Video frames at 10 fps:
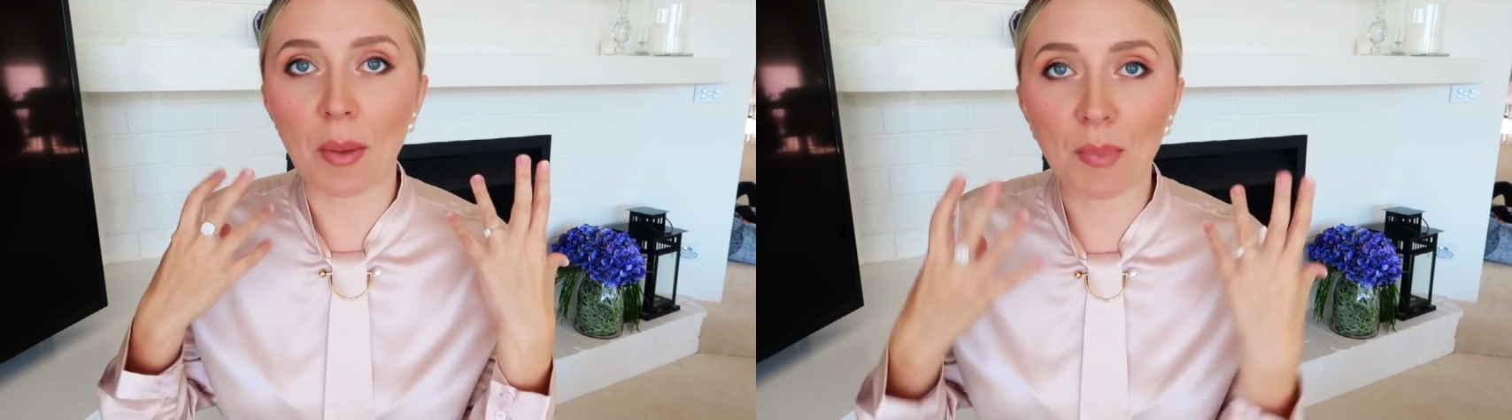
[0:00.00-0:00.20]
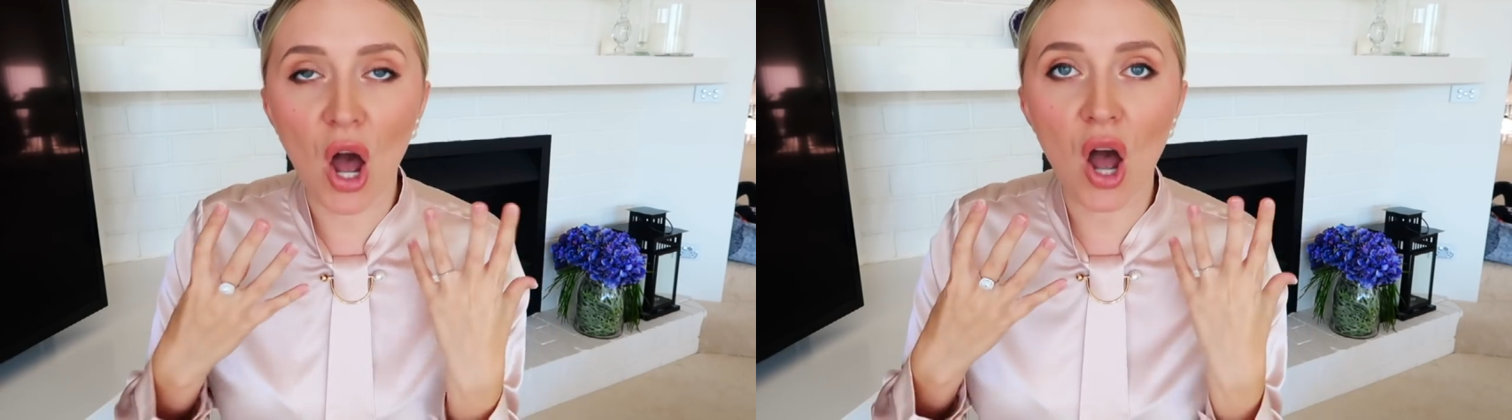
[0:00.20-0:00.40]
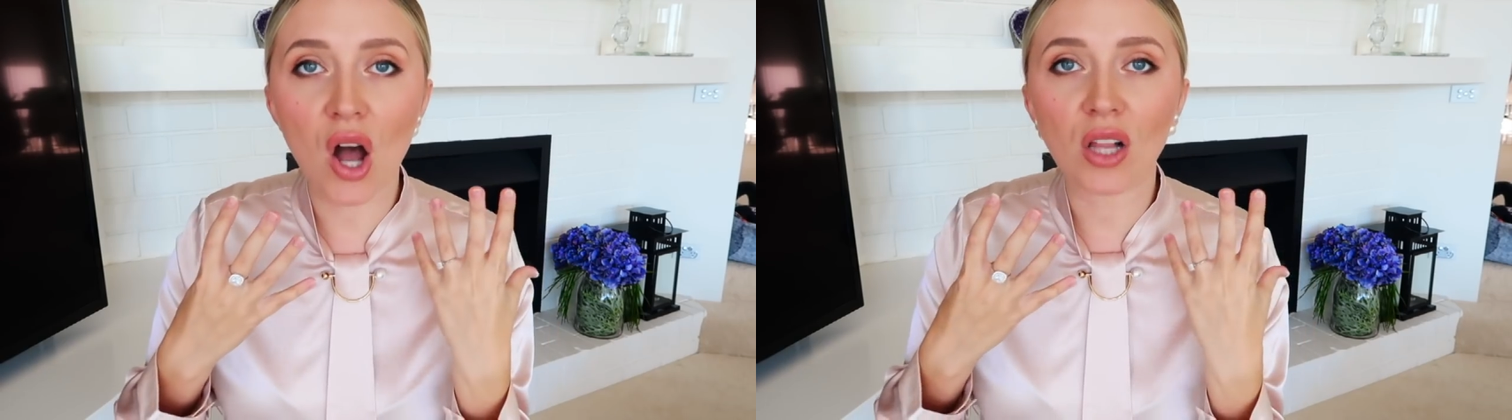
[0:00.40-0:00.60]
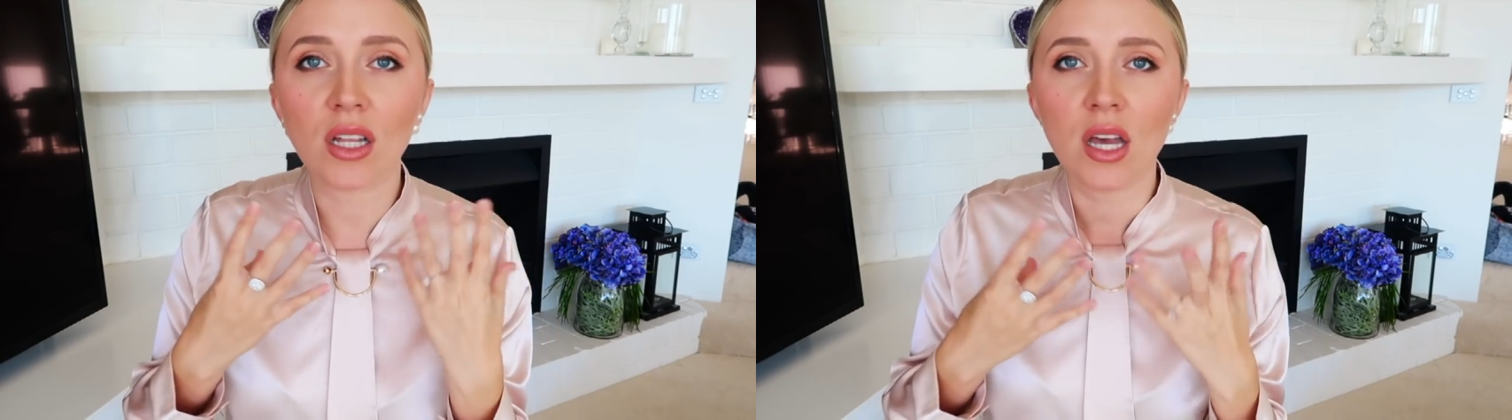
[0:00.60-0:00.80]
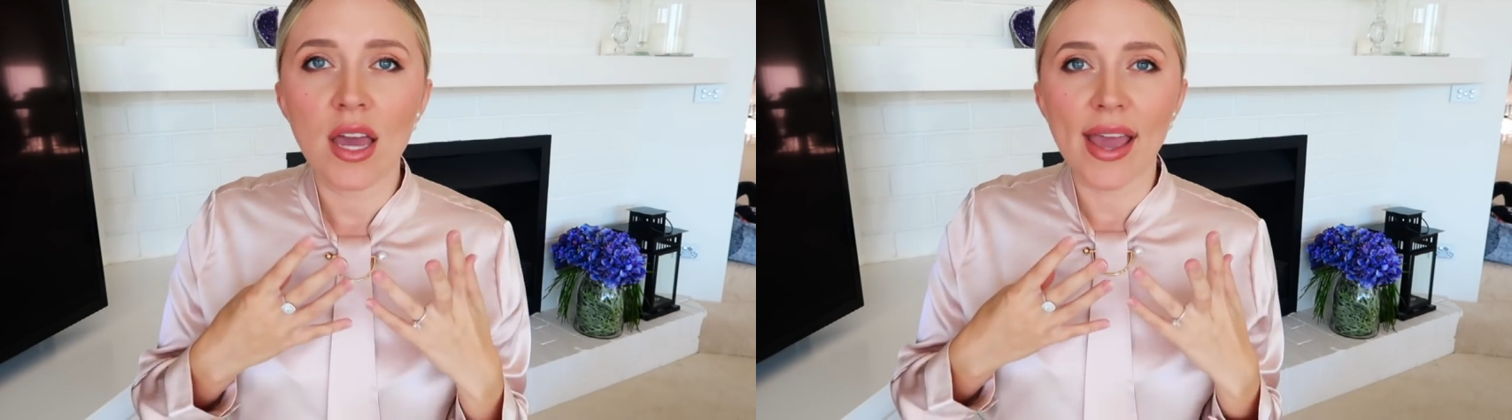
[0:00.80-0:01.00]
a
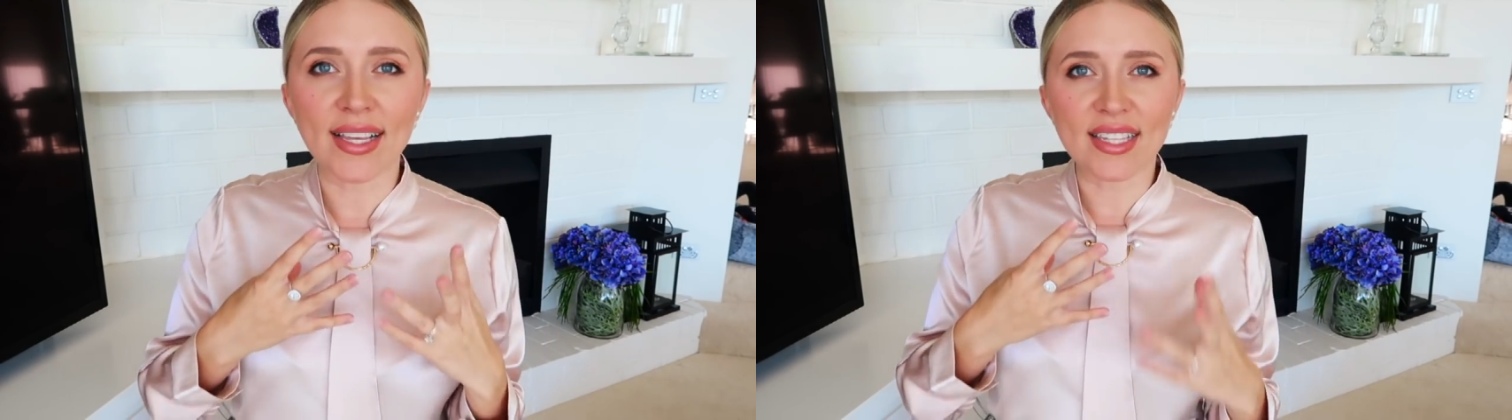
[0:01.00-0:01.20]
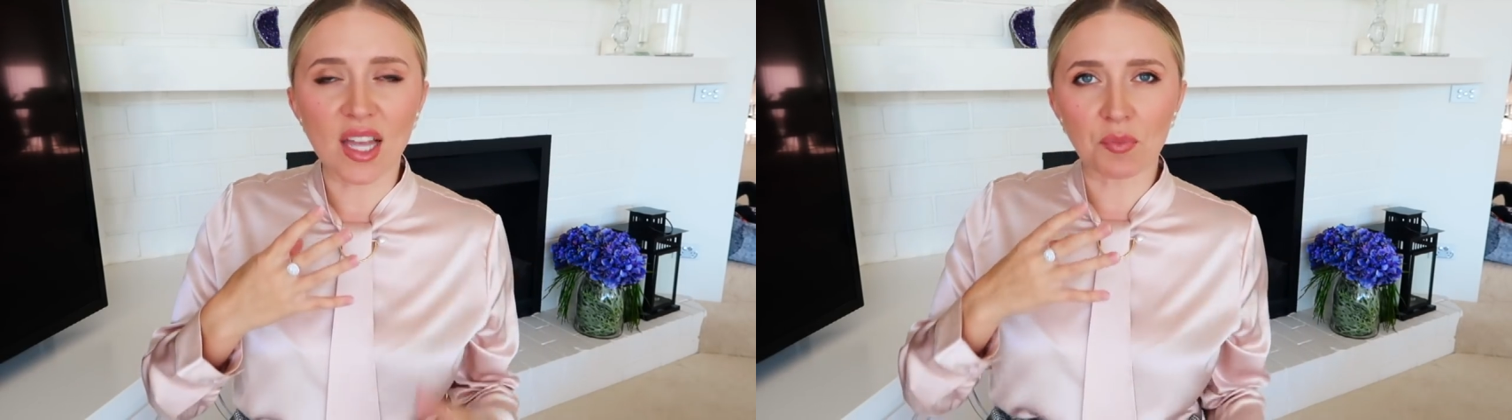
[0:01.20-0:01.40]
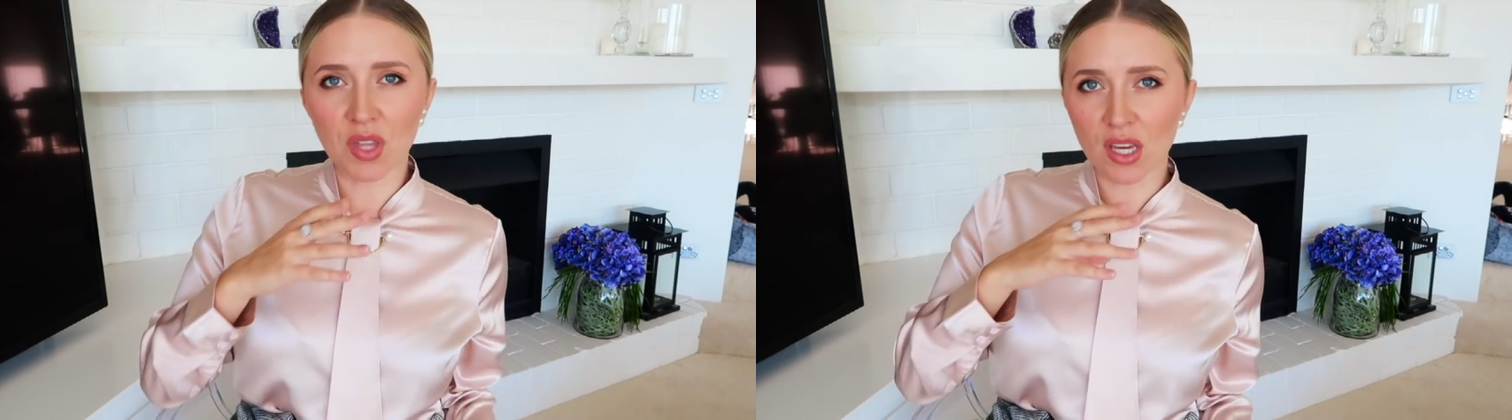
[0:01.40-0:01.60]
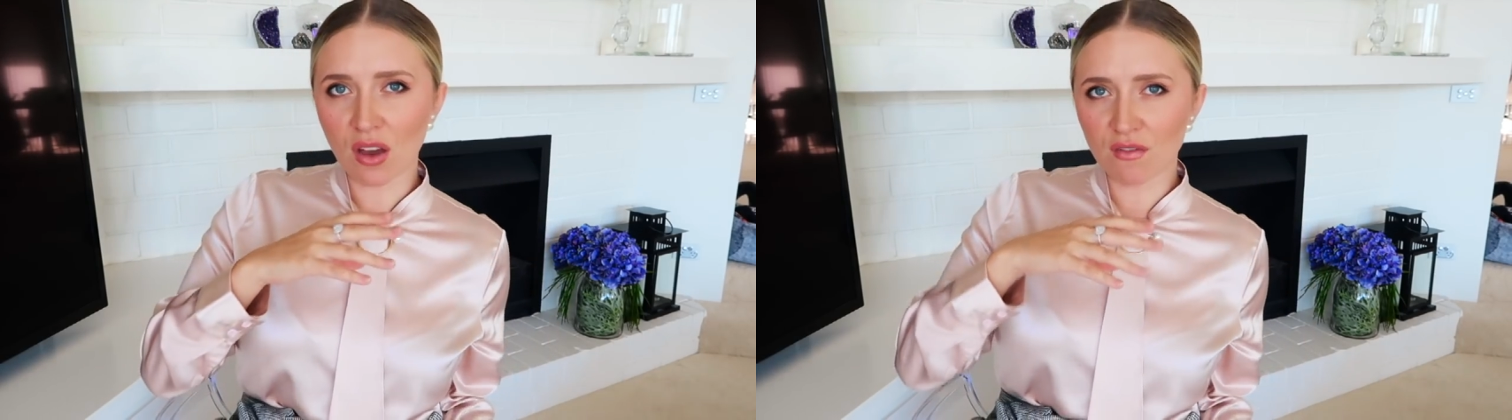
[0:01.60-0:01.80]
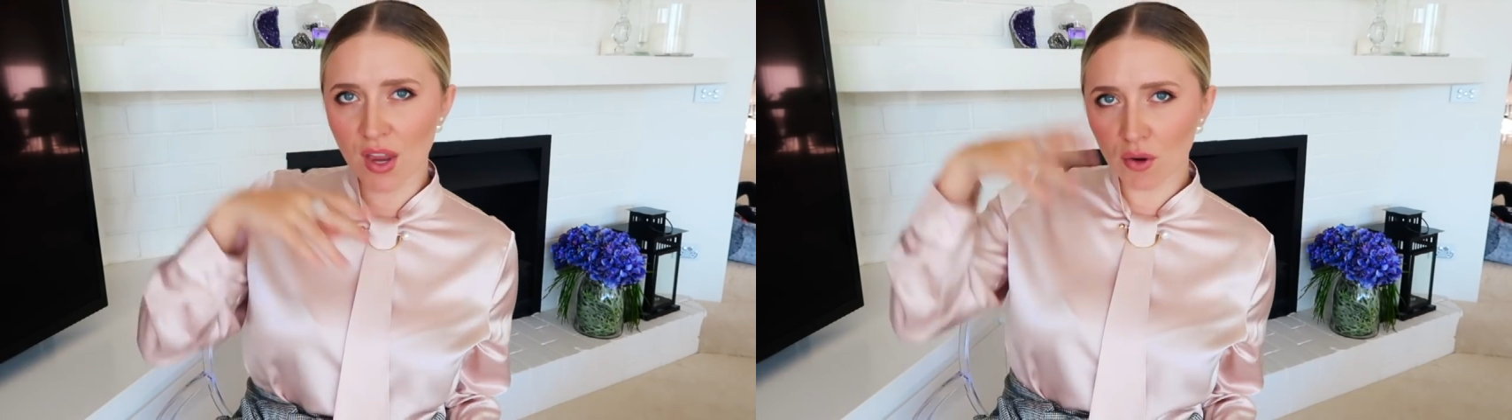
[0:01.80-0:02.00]
pearl is
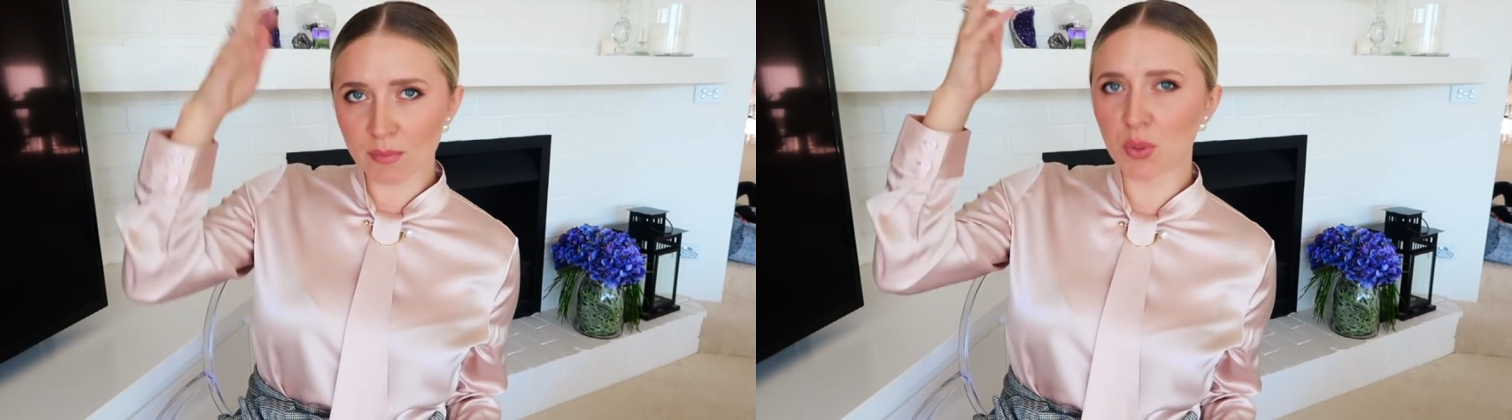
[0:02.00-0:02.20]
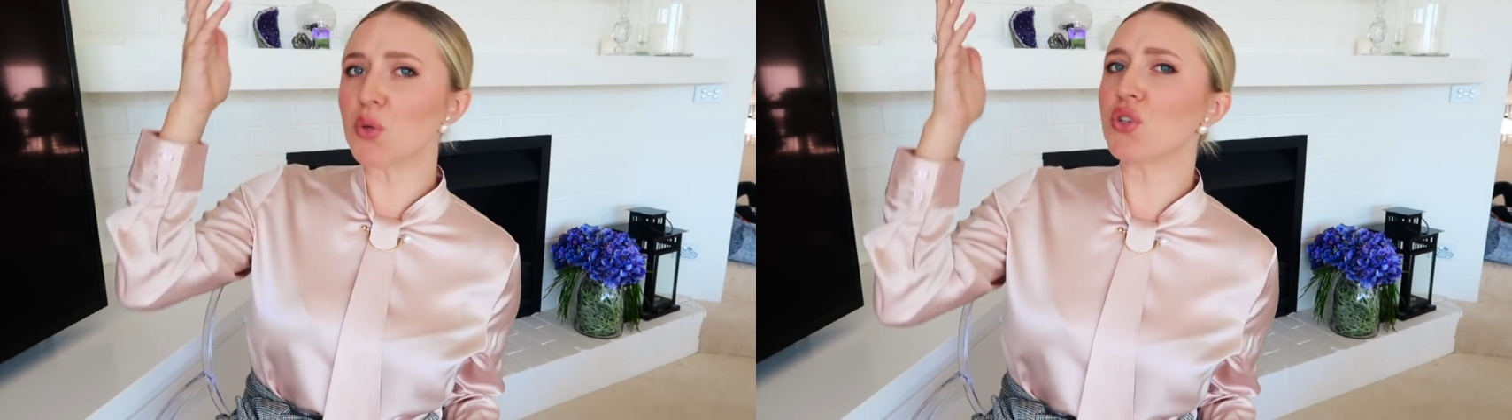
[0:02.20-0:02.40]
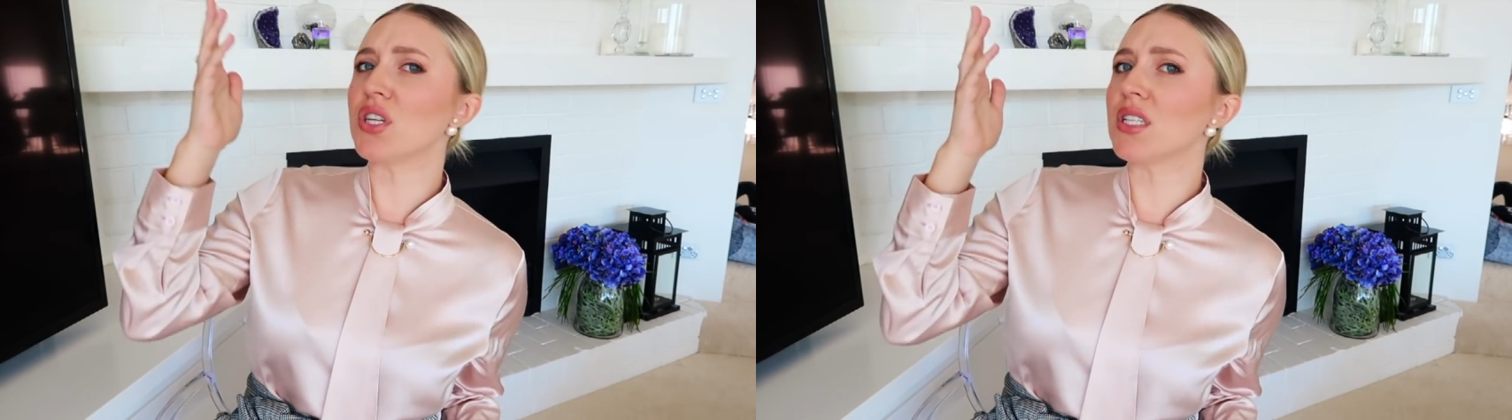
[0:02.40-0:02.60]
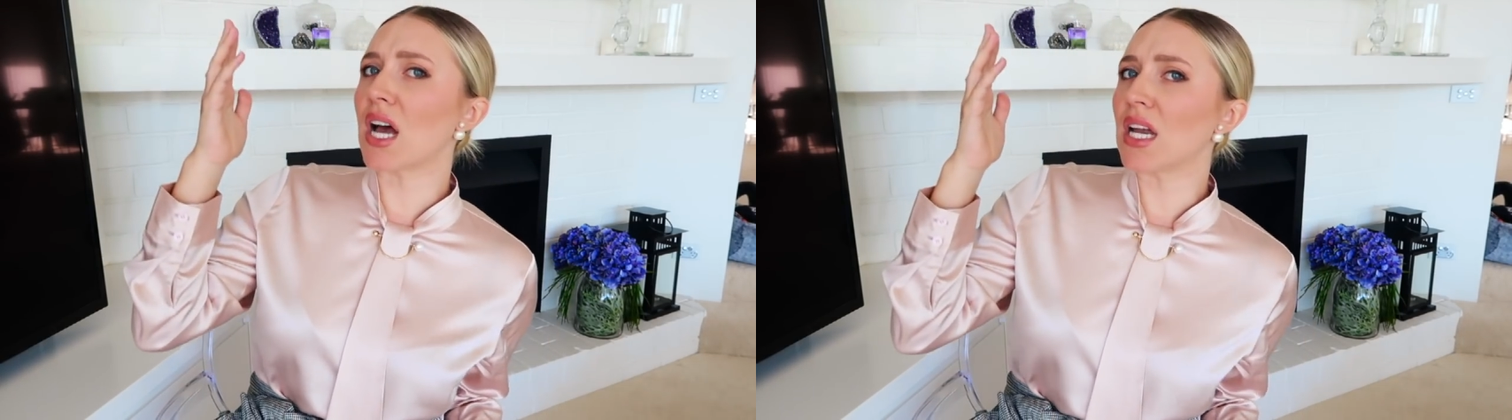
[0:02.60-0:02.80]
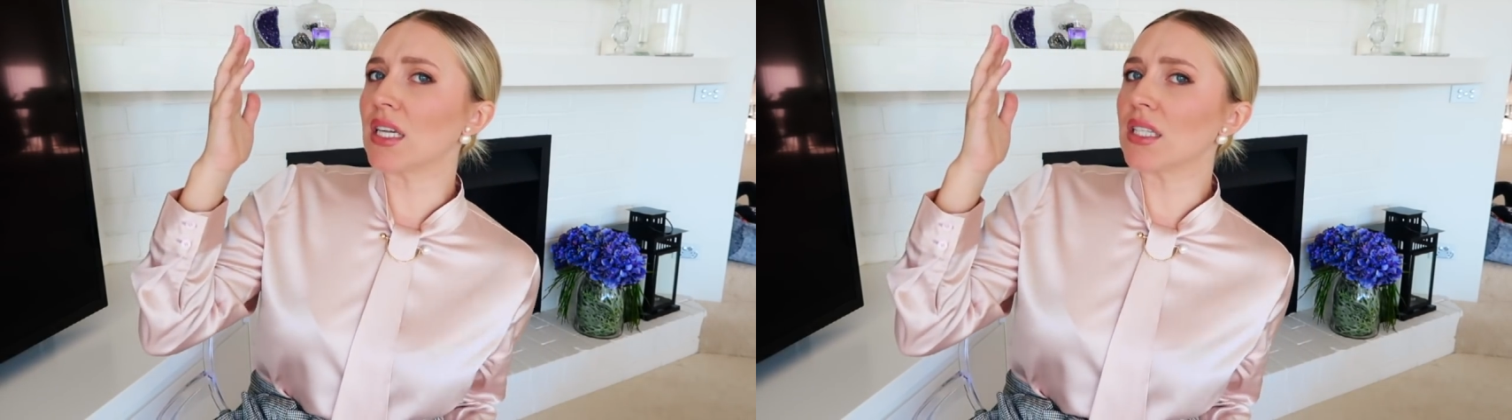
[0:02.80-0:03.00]
something very bougie,
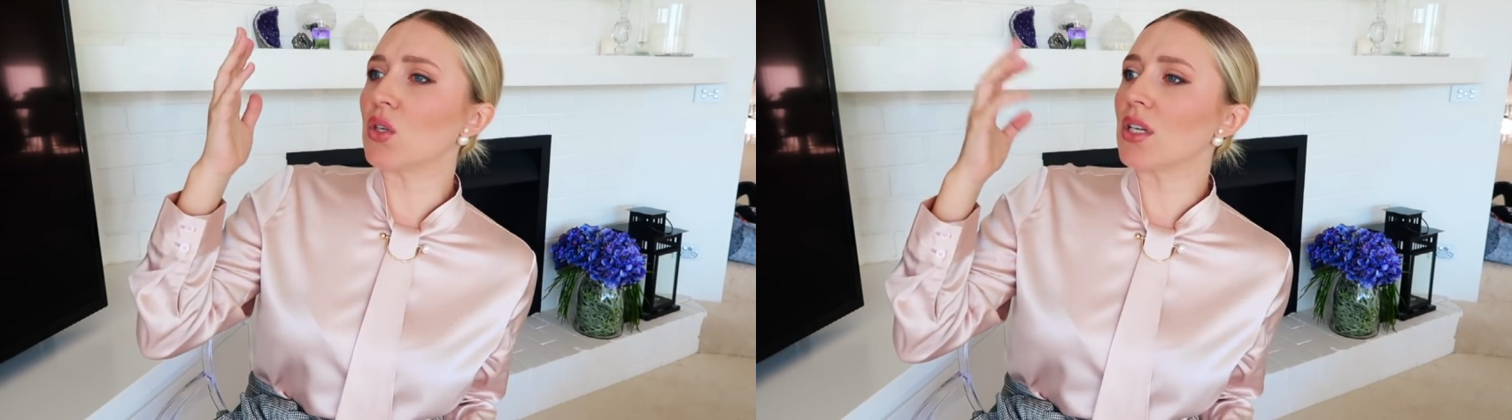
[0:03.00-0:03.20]
darling.